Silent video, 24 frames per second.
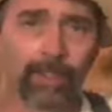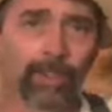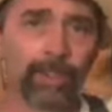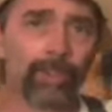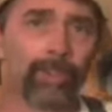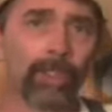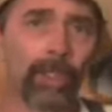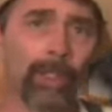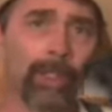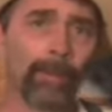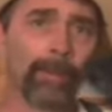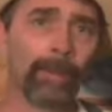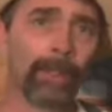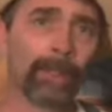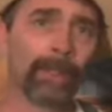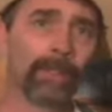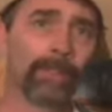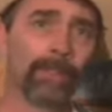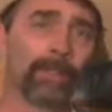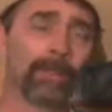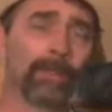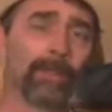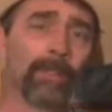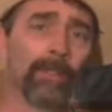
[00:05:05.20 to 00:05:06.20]

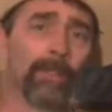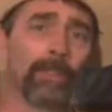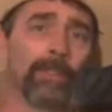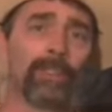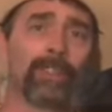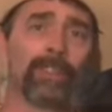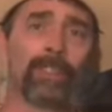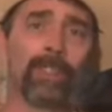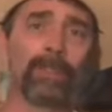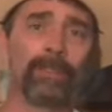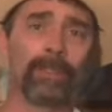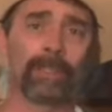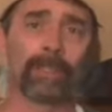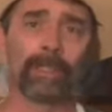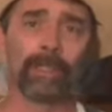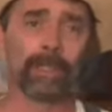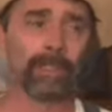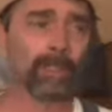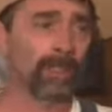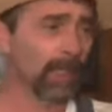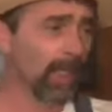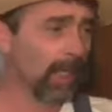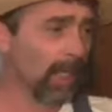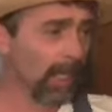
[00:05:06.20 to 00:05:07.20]
sermons or
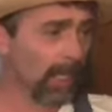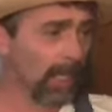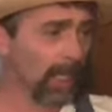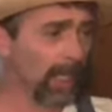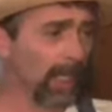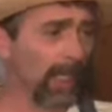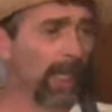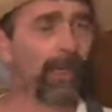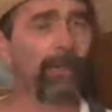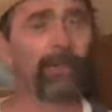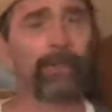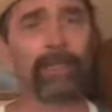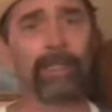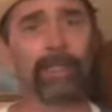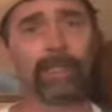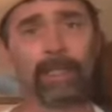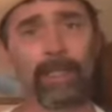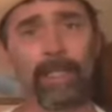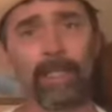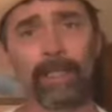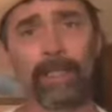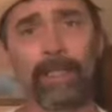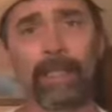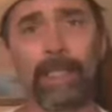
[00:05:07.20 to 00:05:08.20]
services every
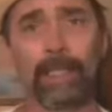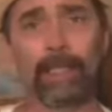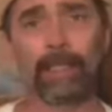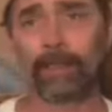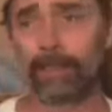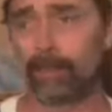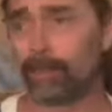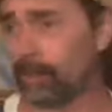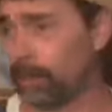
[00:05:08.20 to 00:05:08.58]
Sunday. And